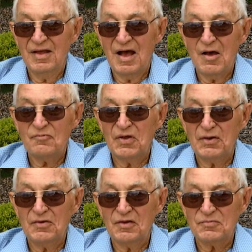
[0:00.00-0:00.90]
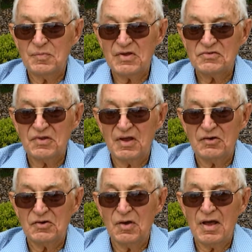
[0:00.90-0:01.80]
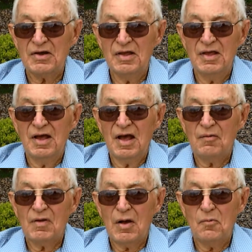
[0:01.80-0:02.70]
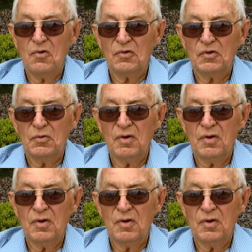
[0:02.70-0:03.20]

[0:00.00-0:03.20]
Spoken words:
I figured that the best thing to do, I want to go.